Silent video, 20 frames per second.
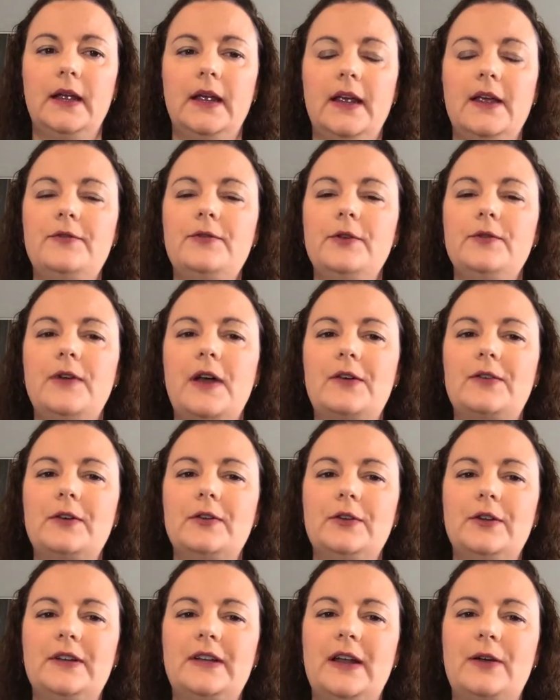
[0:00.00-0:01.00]
If you've ever
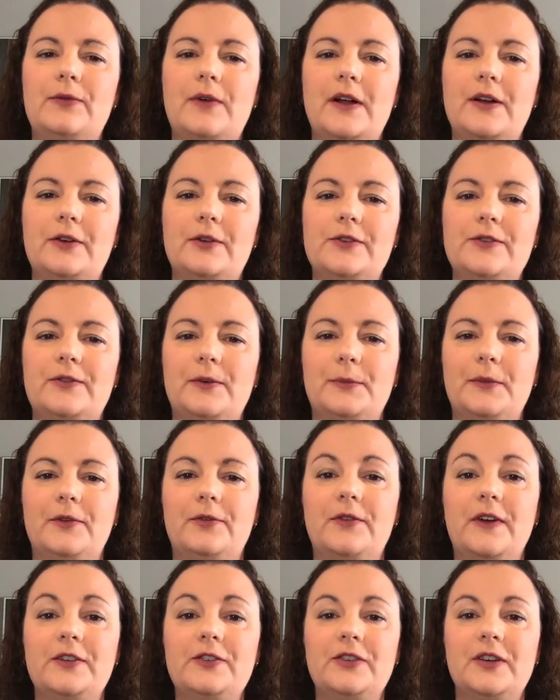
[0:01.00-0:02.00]
looked at records from the
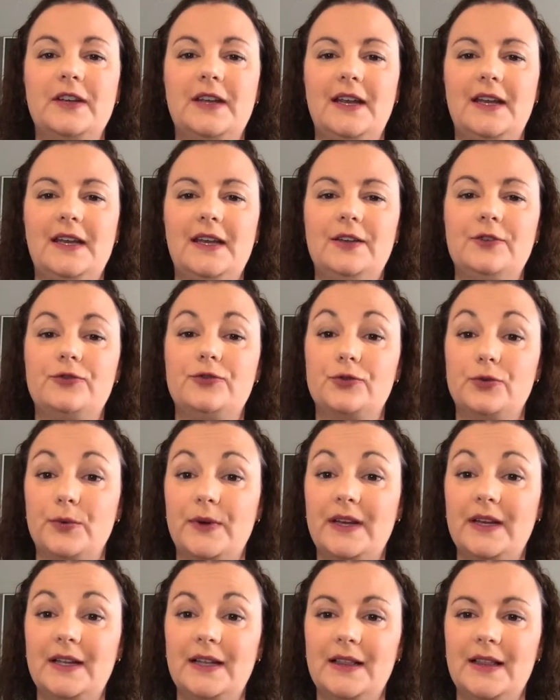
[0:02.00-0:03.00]
French-Canadian
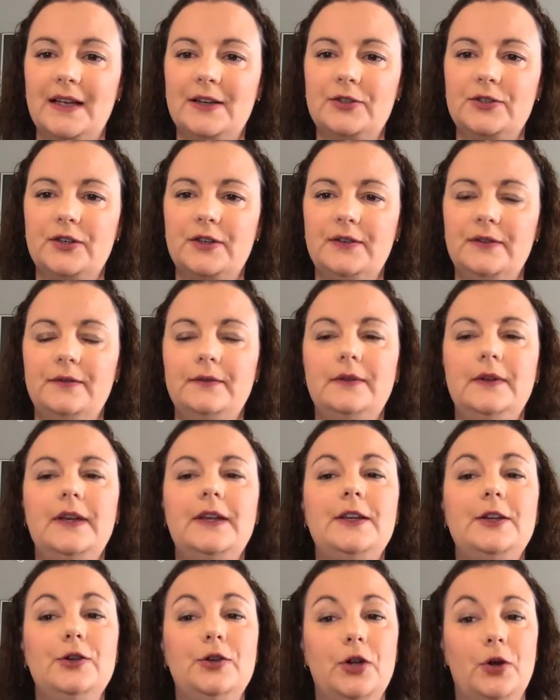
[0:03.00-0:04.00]
Drouin collection,
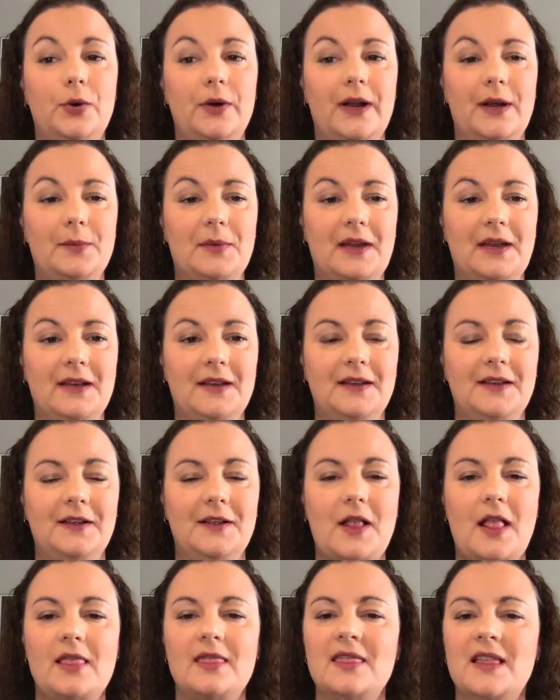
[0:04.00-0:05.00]
you know what I mean.
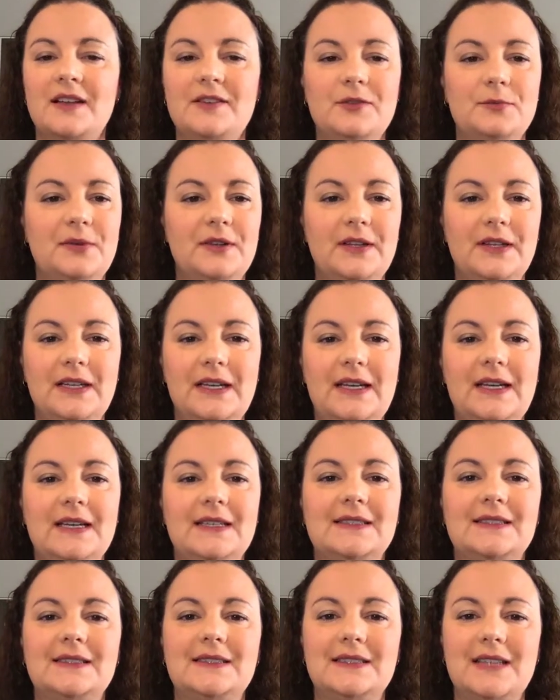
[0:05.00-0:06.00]
Legibility
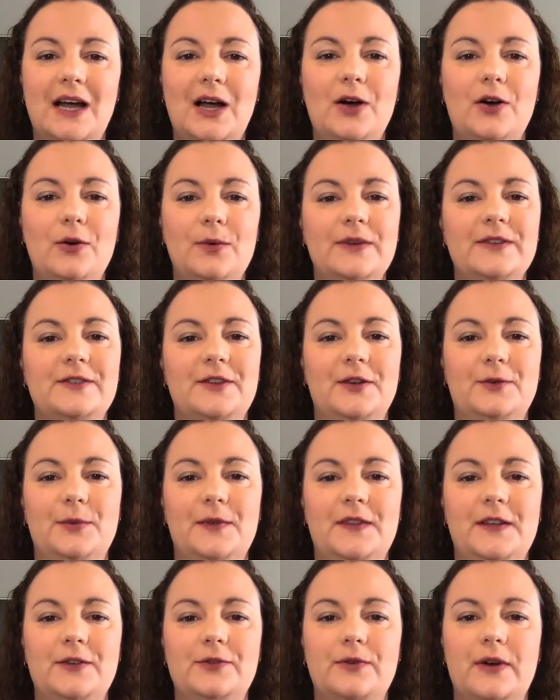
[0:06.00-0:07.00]
is not always good with
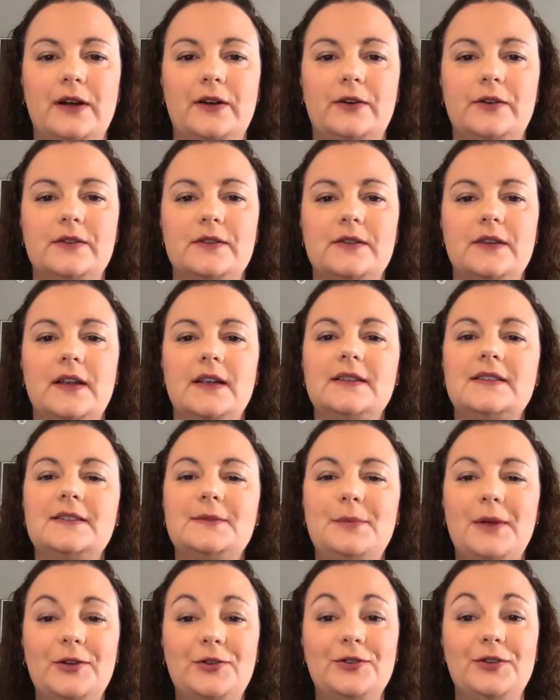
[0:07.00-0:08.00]
these records,
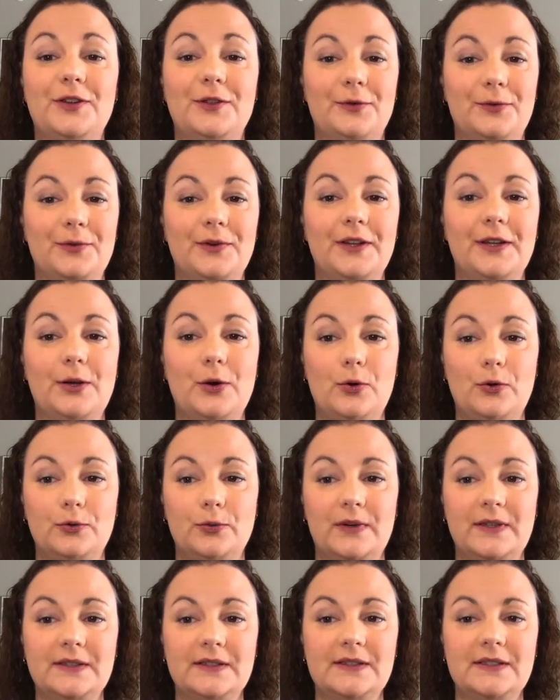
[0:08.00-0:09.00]
especially the really old
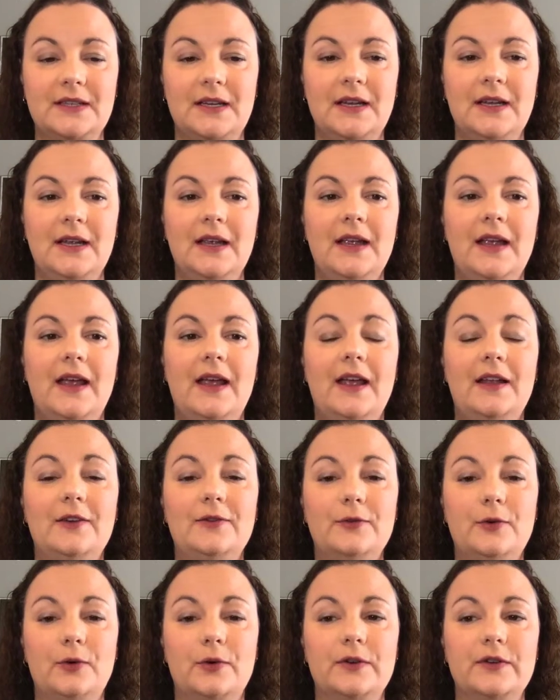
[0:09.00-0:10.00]
ones. And
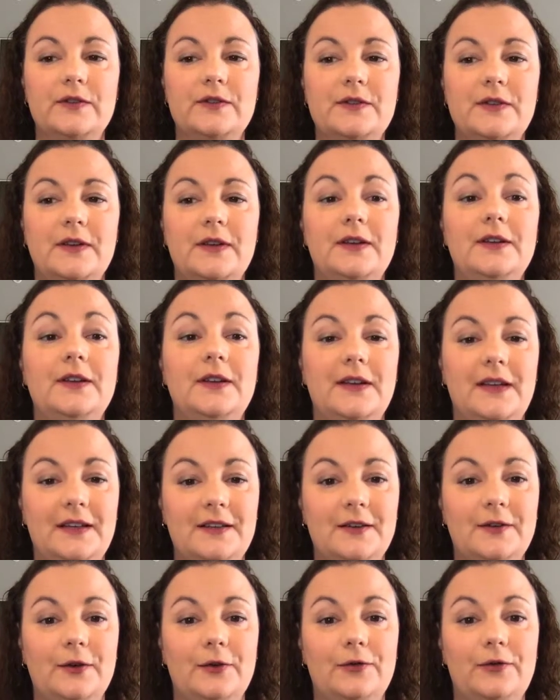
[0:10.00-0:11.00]
of course, you need
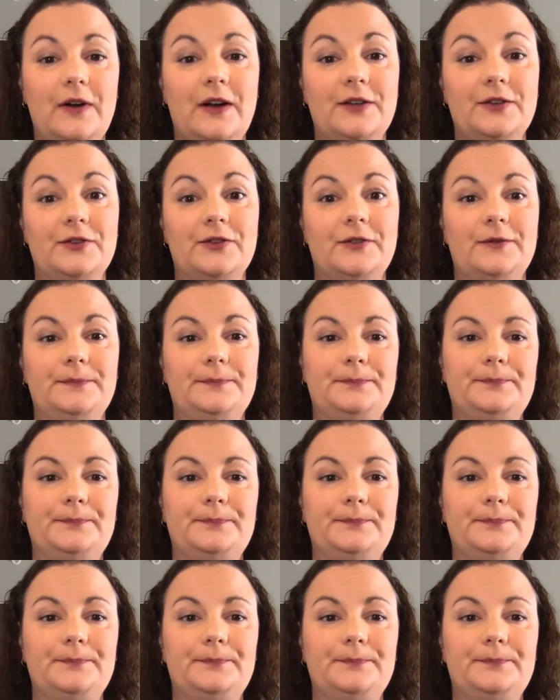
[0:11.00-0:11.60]
to know French.